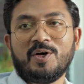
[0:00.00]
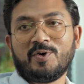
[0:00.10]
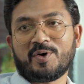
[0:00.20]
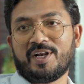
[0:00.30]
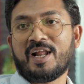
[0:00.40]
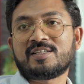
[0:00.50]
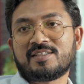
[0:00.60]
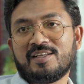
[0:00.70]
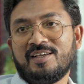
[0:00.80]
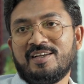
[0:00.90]
Okay,
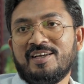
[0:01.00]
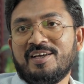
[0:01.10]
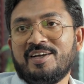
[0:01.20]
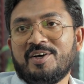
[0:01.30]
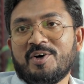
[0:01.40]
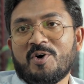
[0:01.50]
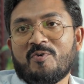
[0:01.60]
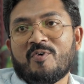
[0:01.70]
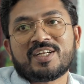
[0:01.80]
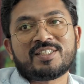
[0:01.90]
lastly,
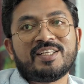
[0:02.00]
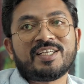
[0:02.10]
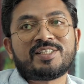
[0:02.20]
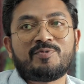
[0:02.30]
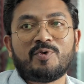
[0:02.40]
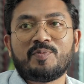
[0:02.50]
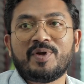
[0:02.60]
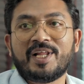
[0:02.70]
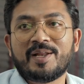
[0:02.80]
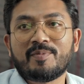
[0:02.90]
what's next for
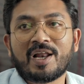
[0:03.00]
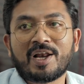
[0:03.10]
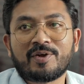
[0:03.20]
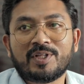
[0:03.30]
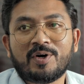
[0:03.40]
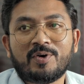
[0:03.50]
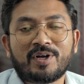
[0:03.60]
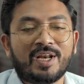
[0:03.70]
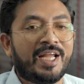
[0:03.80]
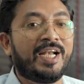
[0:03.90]
Millennium Al Rawdah
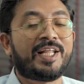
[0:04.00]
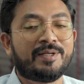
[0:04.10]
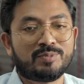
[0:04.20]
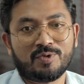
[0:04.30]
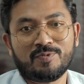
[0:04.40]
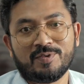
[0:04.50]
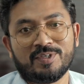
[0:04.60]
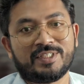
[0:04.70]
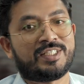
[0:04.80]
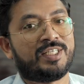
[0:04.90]
Hotel in terms of
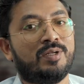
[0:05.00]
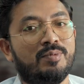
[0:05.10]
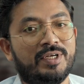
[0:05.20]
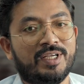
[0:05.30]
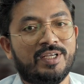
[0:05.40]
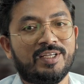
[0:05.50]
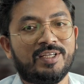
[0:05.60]
sustainability?